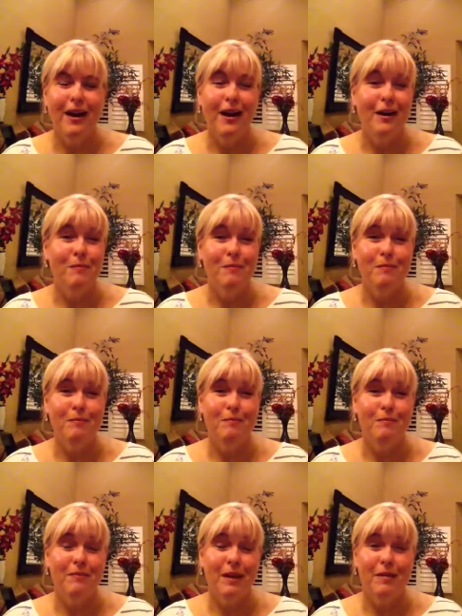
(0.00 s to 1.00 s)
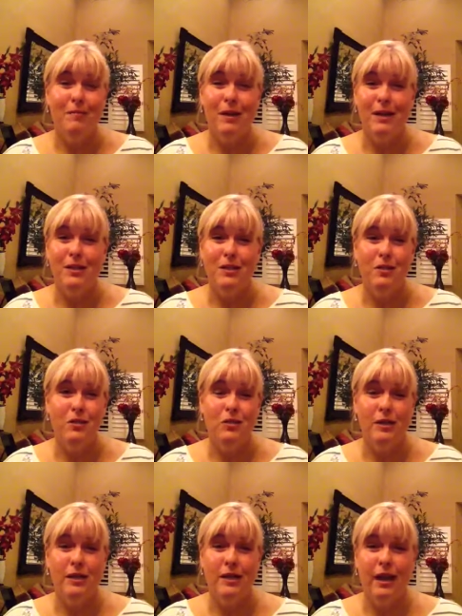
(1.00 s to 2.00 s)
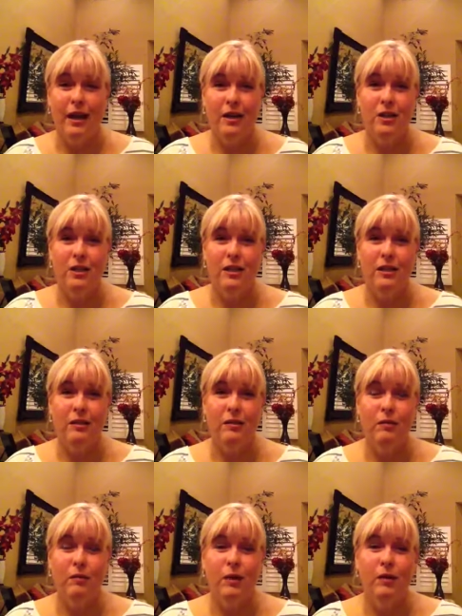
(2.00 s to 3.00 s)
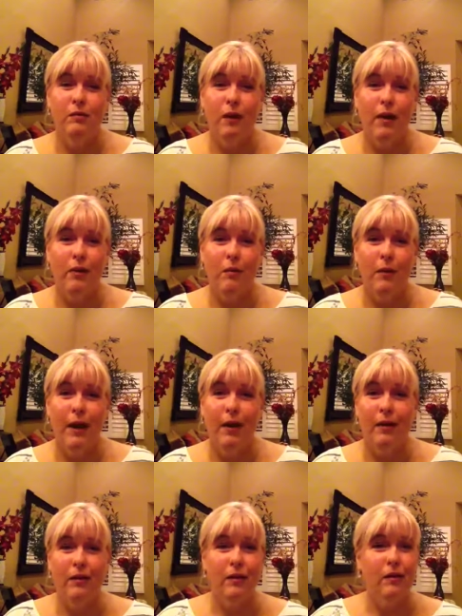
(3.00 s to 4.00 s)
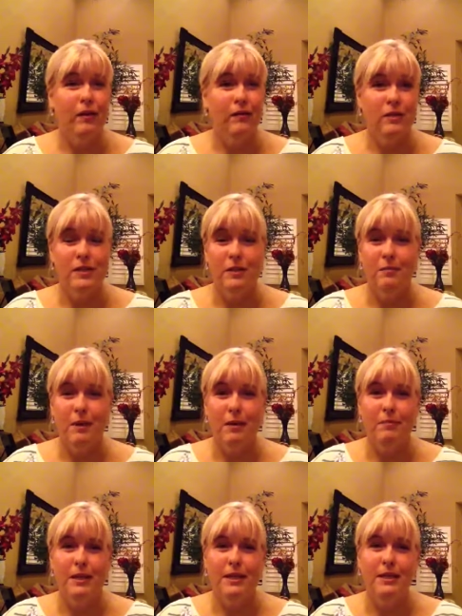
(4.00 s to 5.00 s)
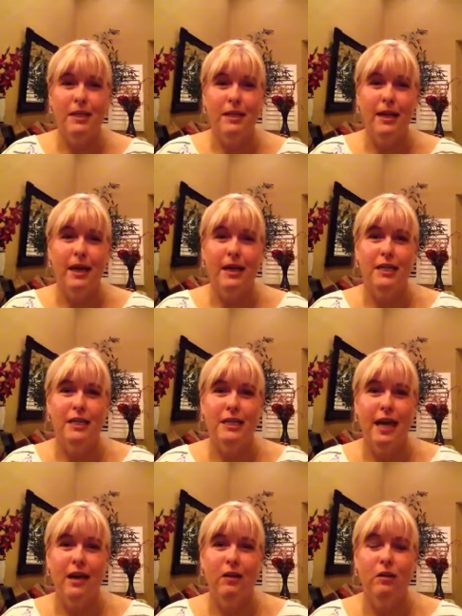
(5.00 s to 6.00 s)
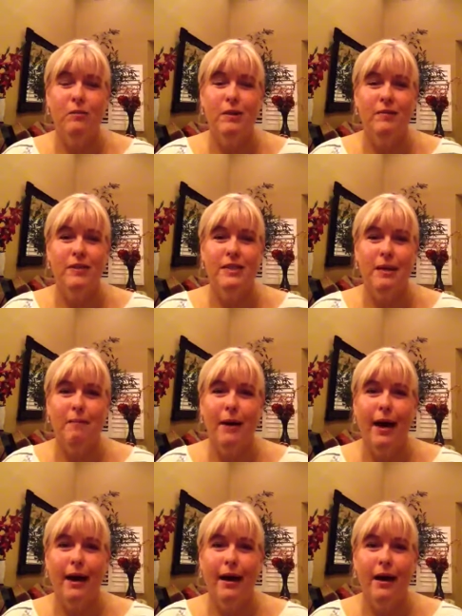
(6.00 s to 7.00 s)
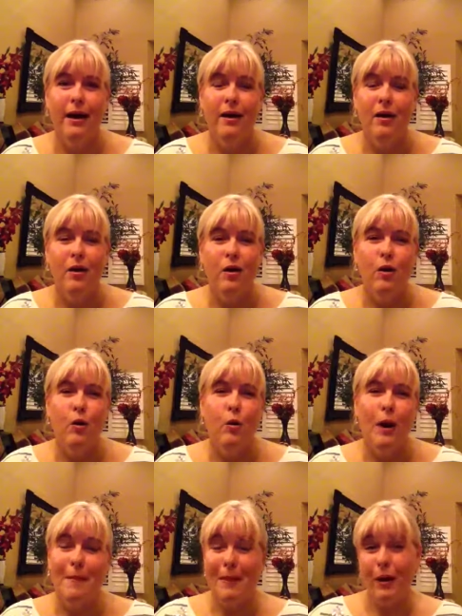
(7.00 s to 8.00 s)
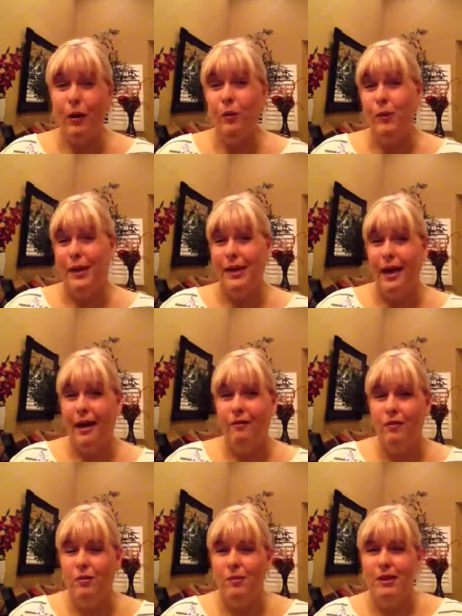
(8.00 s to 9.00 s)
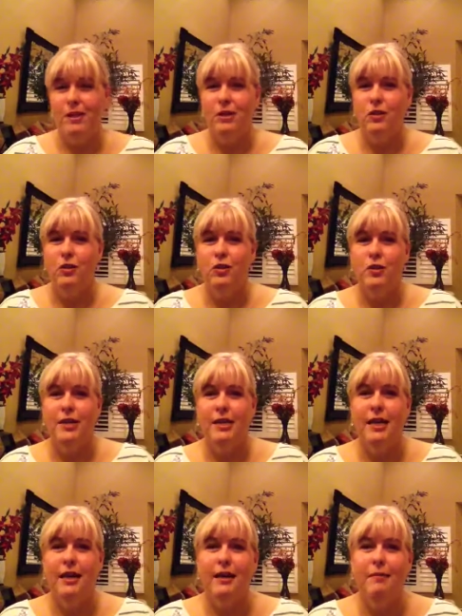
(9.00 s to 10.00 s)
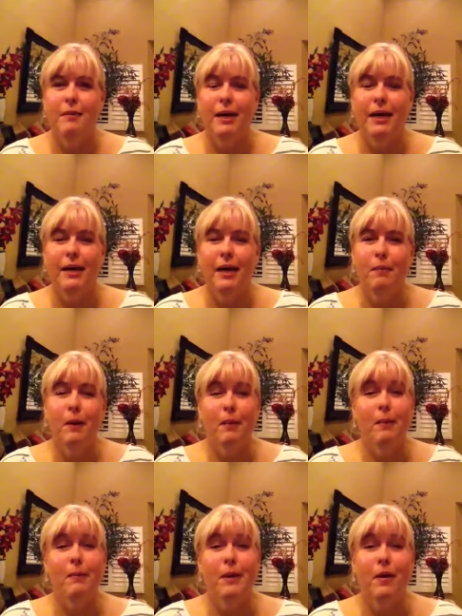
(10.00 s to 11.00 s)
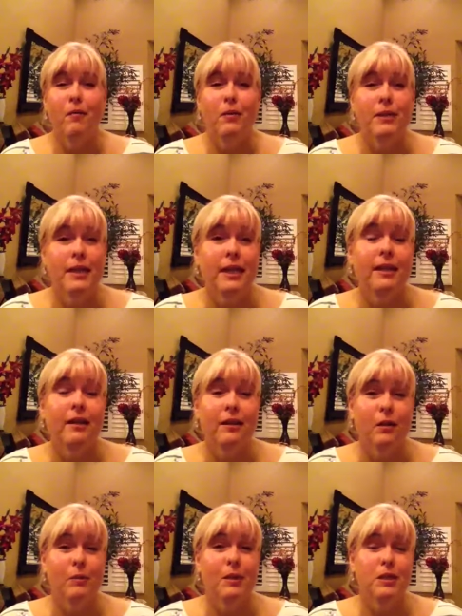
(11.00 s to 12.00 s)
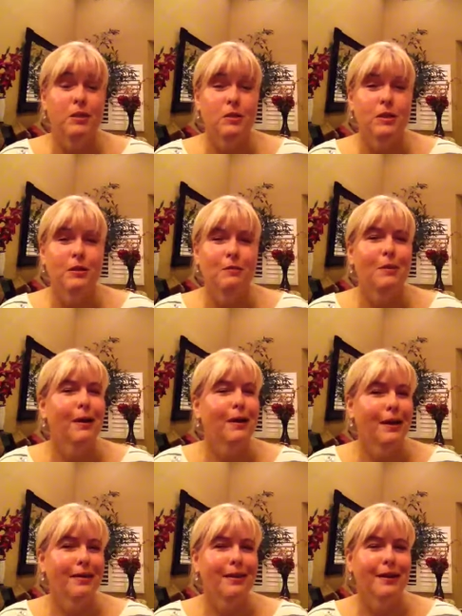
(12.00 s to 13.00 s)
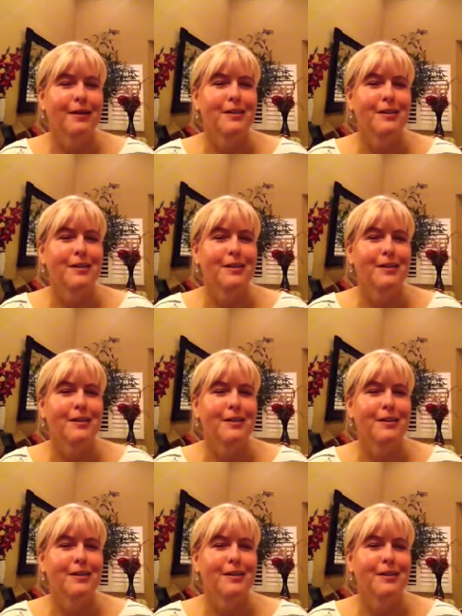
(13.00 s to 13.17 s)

Um, my surgery actually went rather well, and I'll give you some updates on that. I just had a little bit of a setback, oh, about a week after my surgery. Um, I, I probably overdid it a little bit too soon, but I'll get there.